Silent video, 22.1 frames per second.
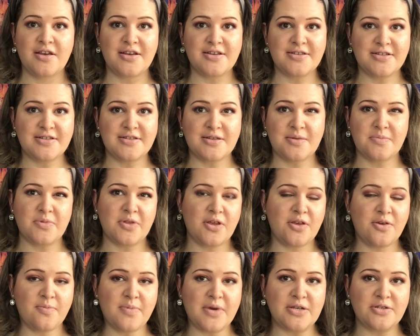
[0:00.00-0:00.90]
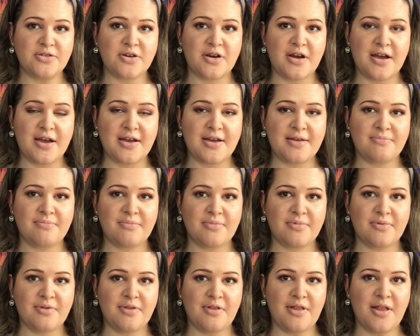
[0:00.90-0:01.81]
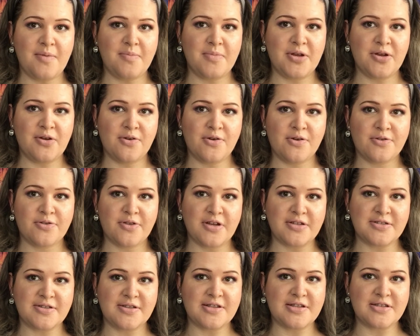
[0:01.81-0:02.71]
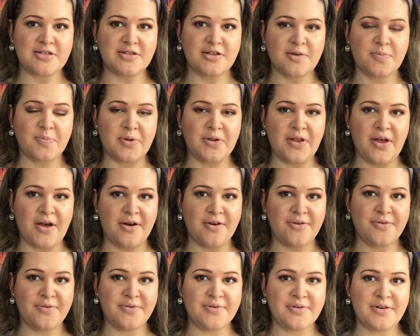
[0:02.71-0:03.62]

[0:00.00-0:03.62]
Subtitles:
Is this something you might try? Let me know your thoughts of this look below.